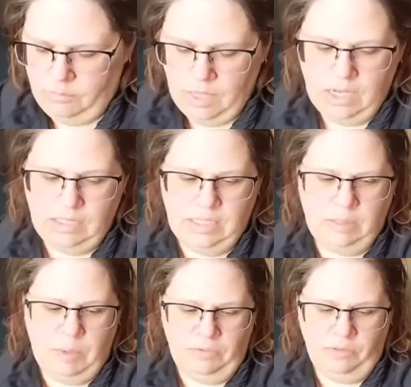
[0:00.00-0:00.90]
To
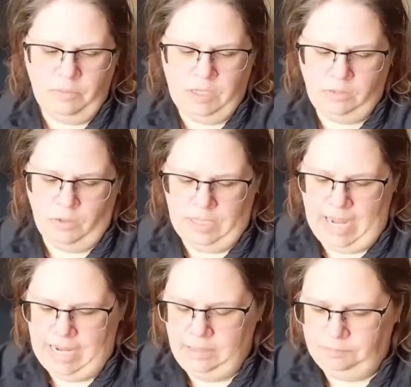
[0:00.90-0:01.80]
spin from this
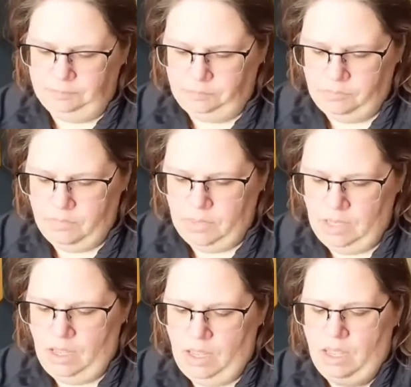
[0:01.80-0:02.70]
rollag
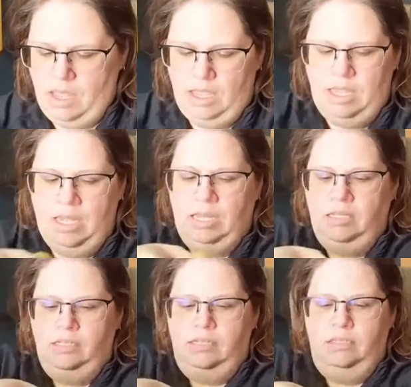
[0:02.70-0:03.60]

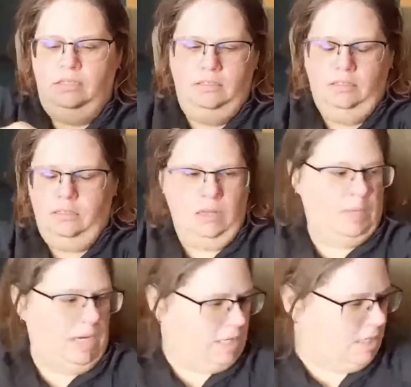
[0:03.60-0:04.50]
is, I'm going
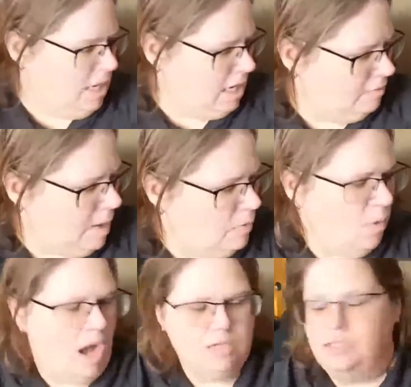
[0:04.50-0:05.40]
to actually take off my
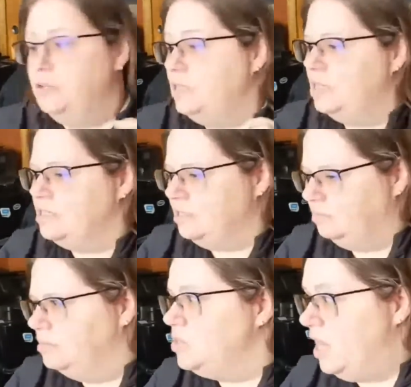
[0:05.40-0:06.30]
watch so it
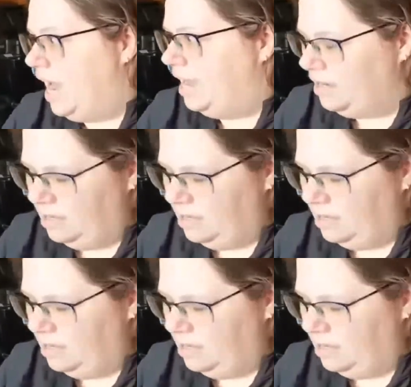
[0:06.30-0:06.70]
doesn't snag.